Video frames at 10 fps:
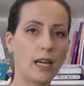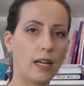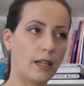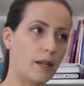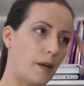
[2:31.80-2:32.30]

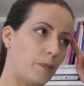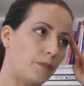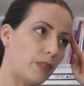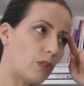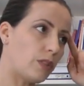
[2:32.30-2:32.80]

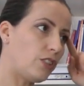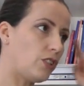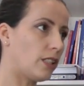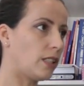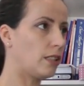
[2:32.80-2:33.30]
The
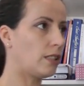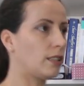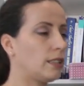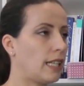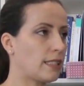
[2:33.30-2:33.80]

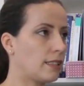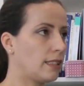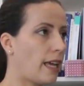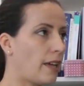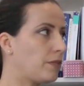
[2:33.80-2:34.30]
original
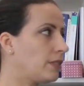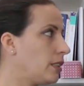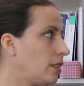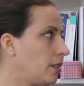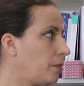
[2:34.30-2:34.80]
doesn't have
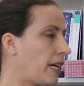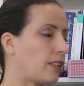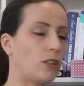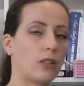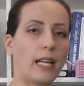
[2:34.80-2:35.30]
the
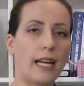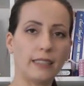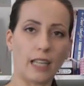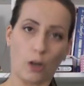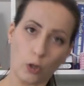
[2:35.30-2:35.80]
back yoke
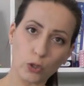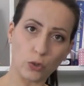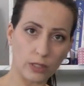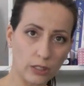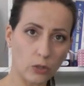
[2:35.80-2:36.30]
lined. I
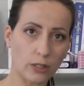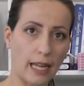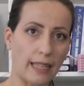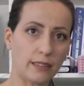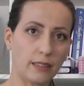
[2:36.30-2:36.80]
also did not
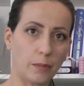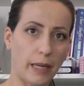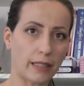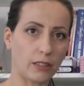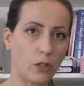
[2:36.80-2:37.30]
line the
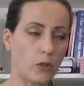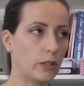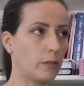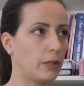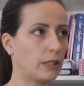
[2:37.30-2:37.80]
back
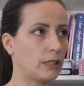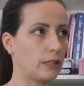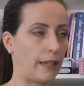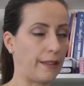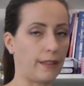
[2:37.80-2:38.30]
yoke, but
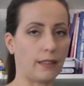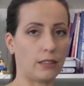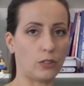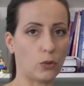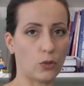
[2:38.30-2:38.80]
I think
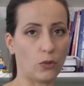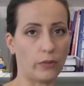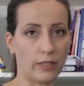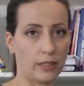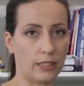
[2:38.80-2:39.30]
it's also
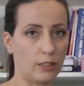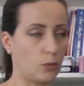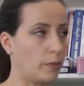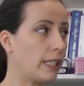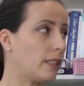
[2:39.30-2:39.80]
very easy
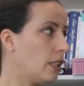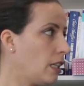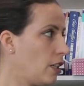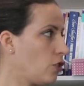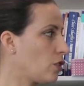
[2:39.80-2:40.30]
to make.
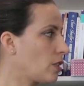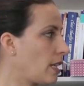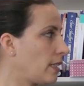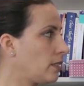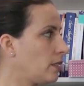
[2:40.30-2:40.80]
Just
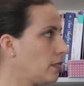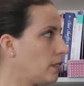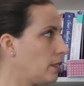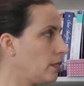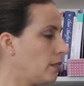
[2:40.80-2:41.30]
cut
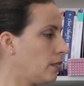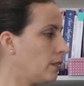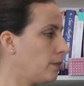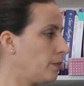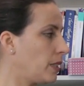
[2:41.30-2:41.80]

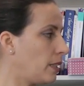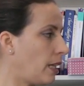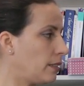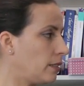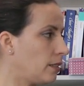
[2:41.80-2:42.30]

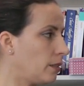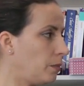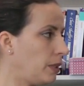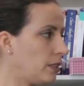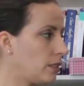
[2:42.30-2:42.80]
another
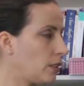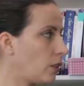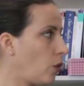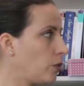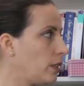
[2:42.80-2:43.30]
piece
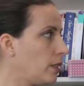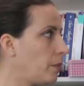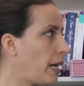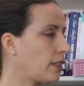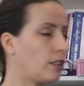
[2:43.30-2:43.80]
of the
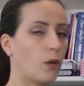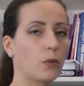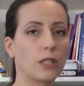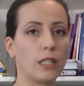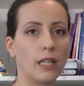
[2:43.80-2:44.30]
back
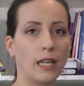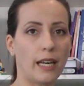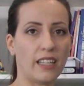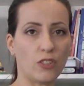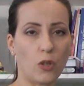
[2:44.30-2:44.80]
yoke
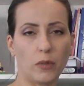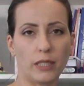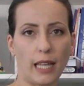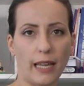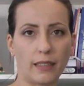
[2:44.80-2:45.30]
and sew
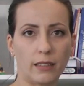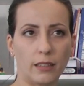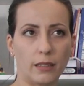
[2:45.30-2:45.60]
it like